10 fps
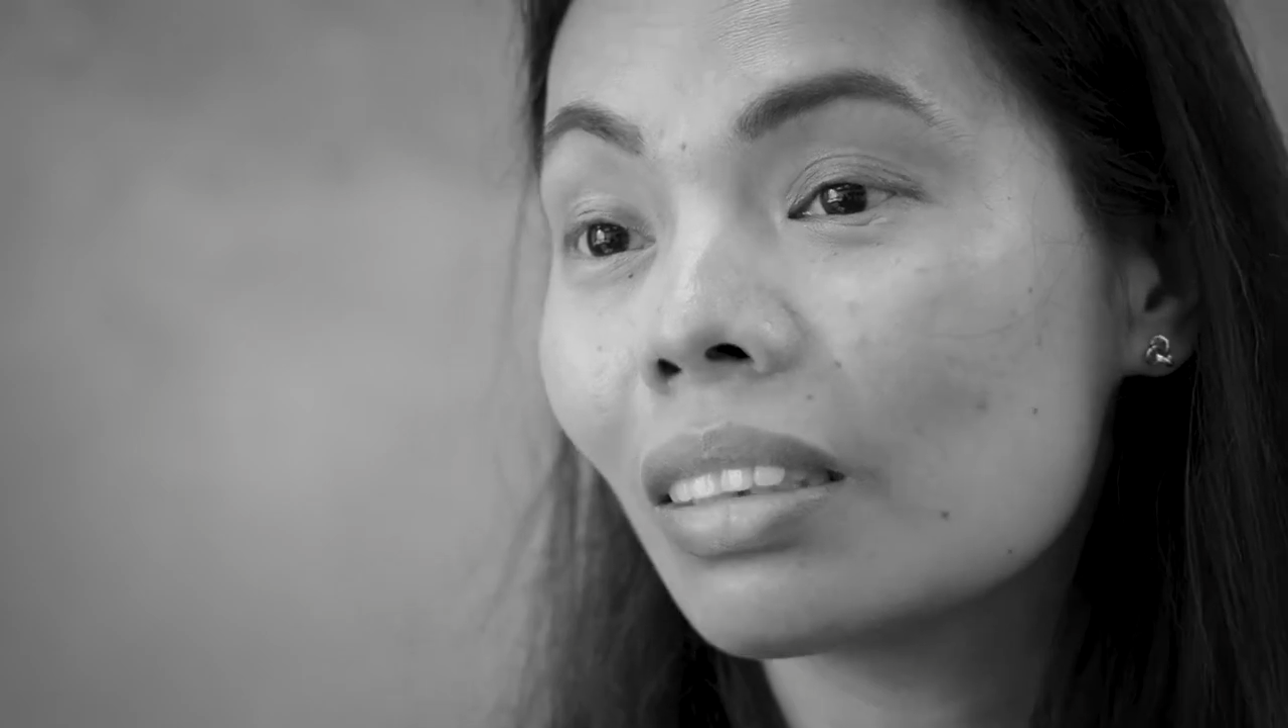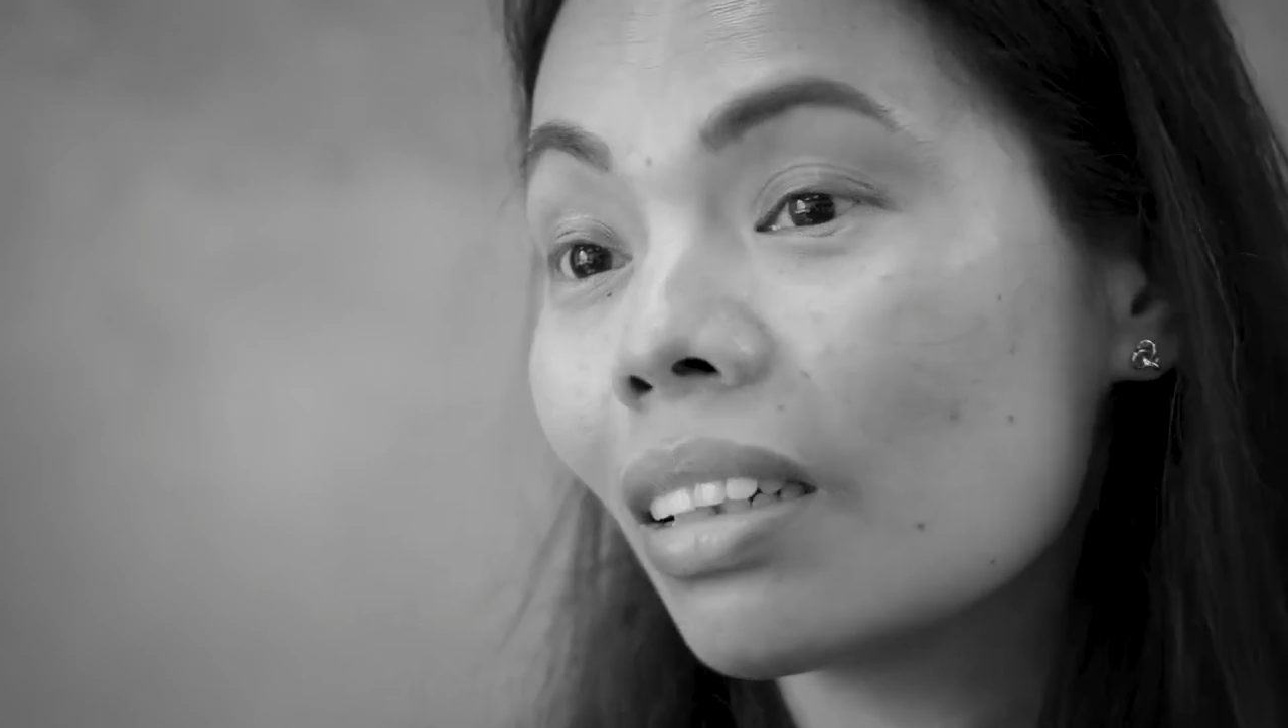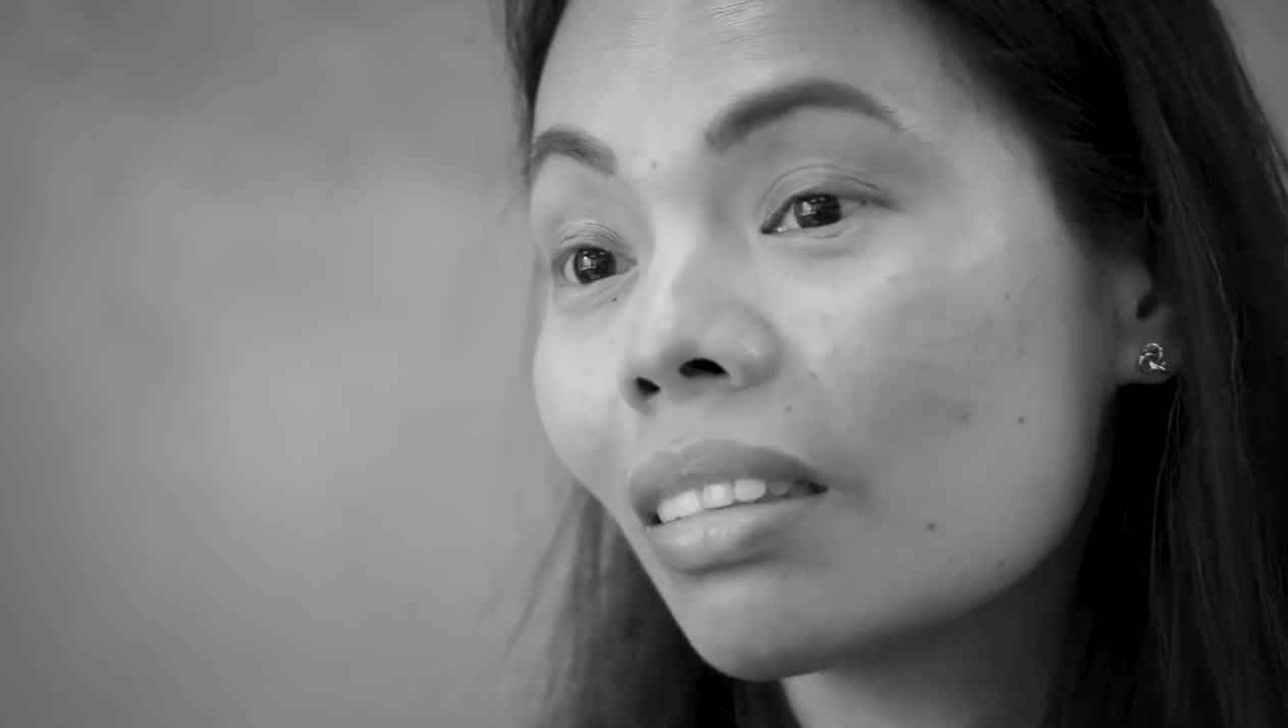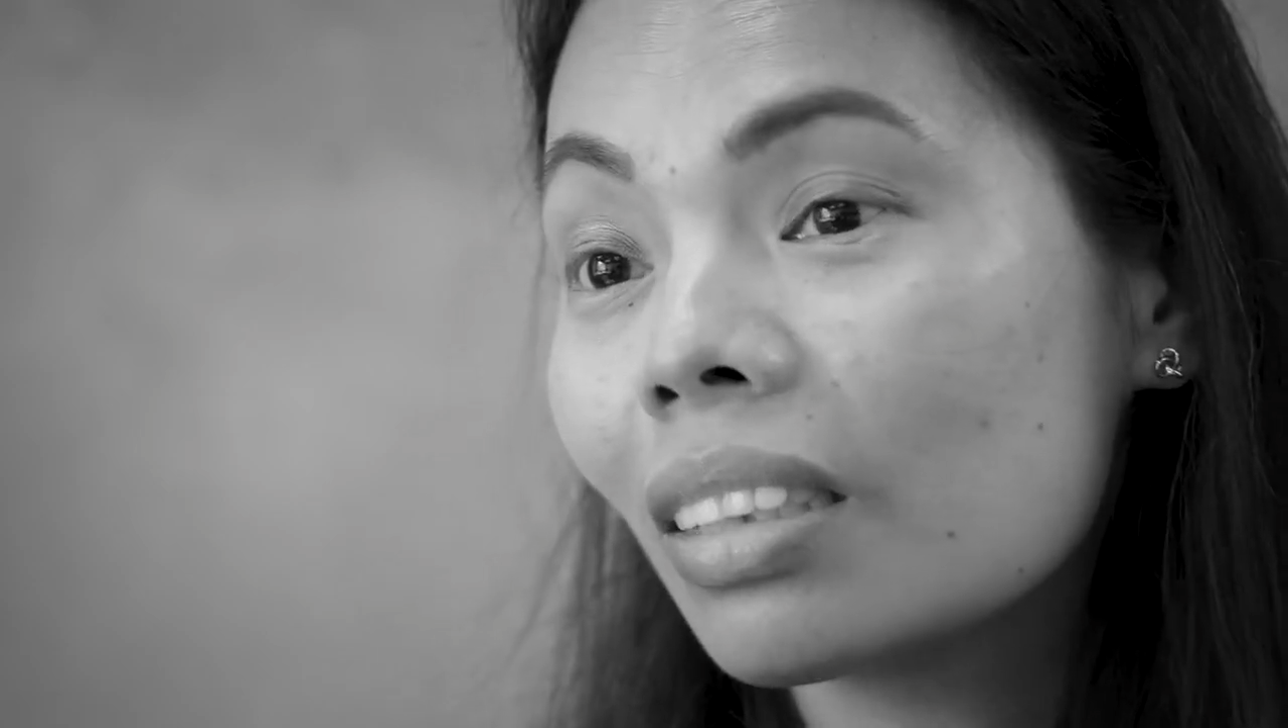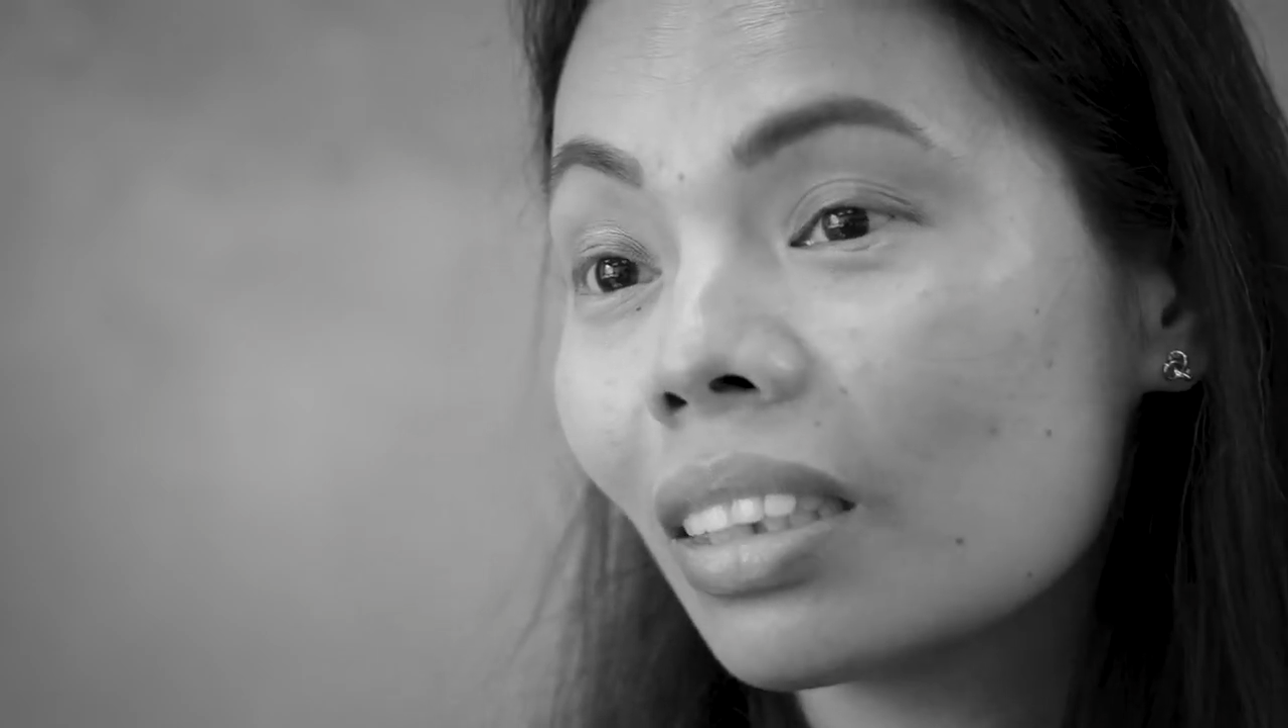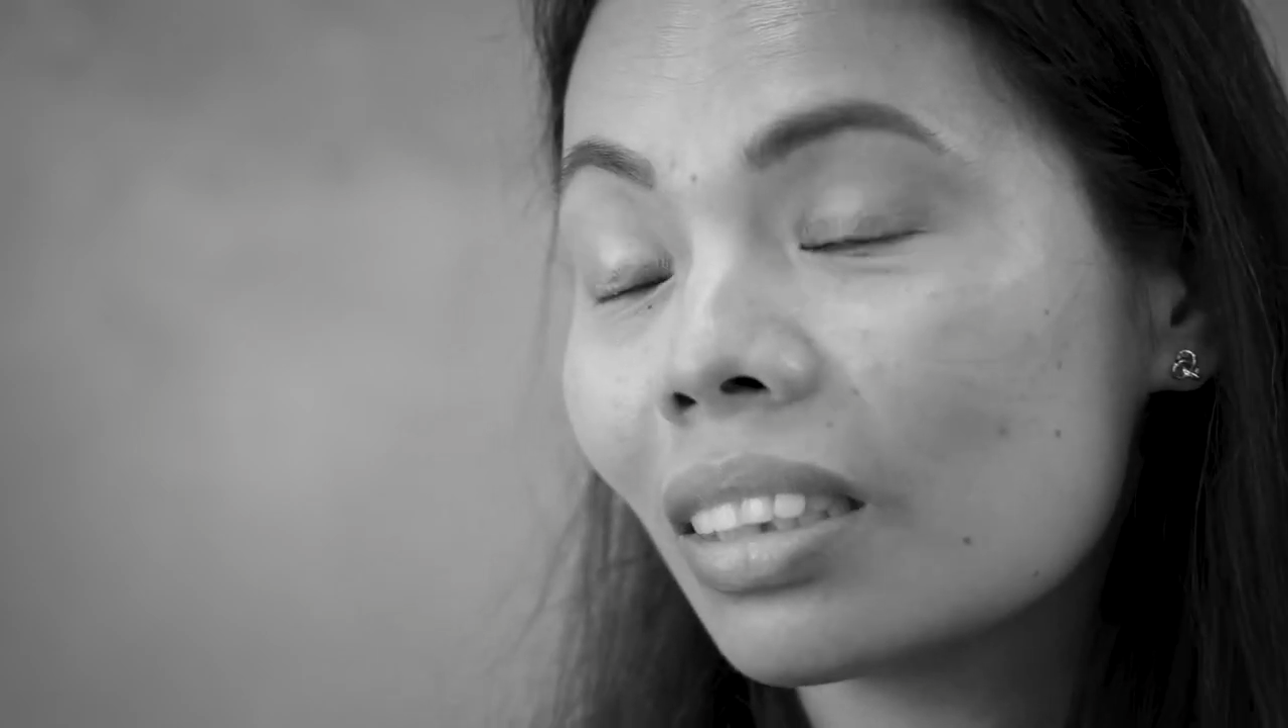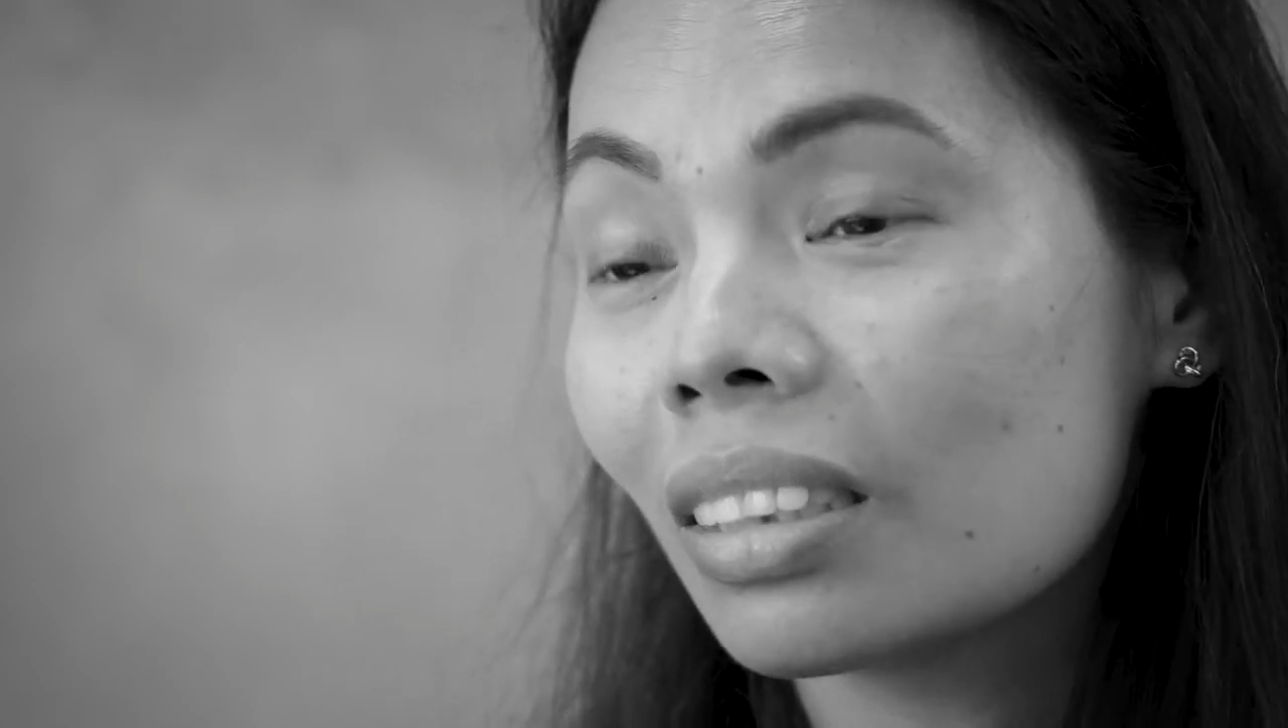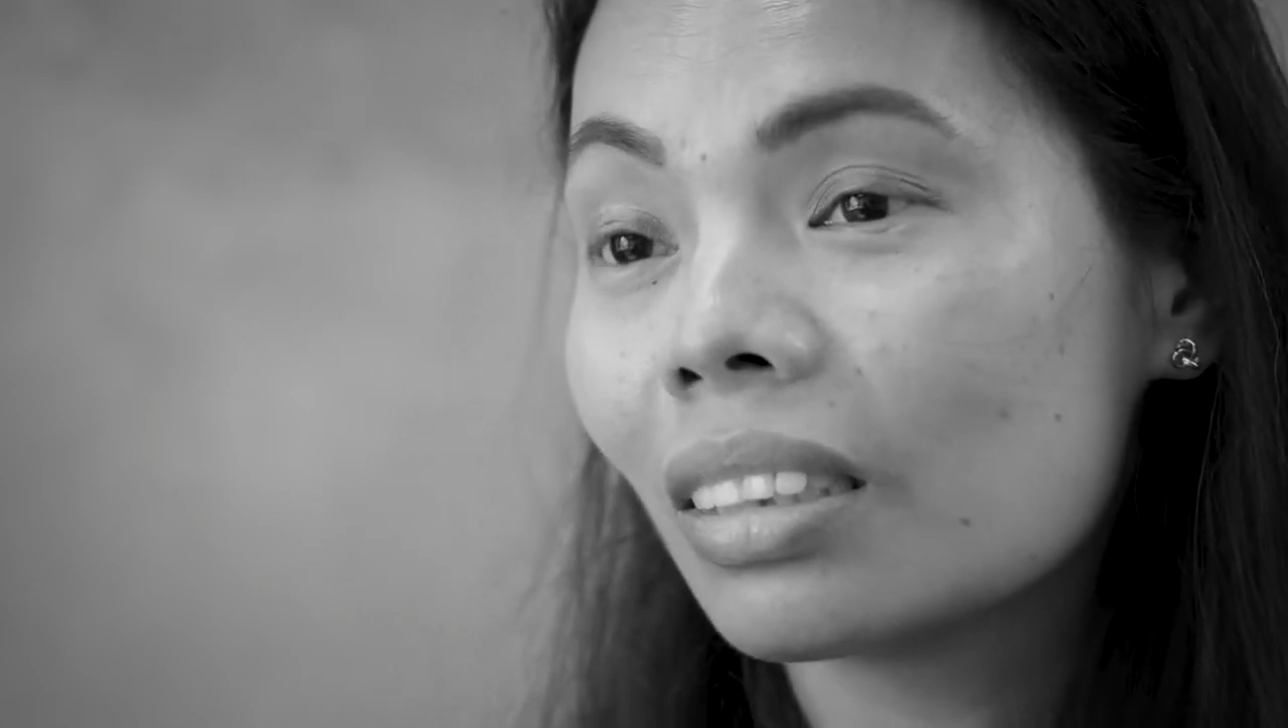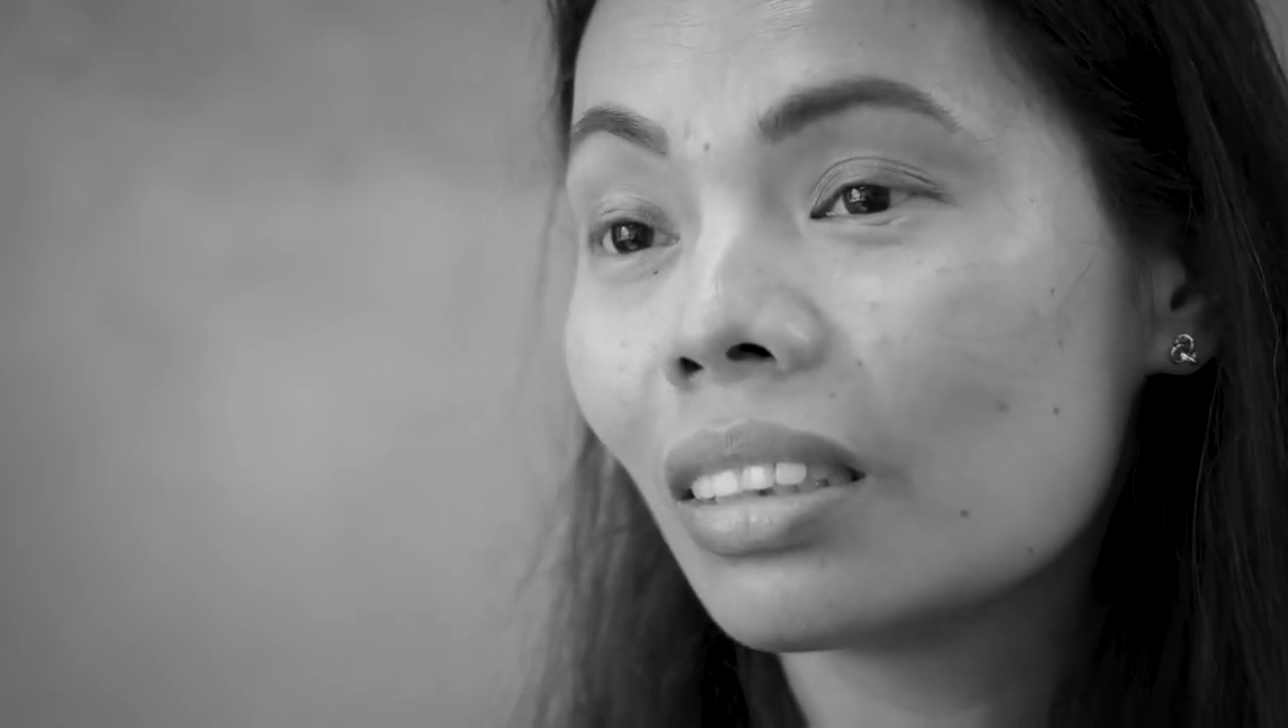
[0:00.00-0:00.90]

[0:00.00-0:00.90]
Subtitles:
nothing.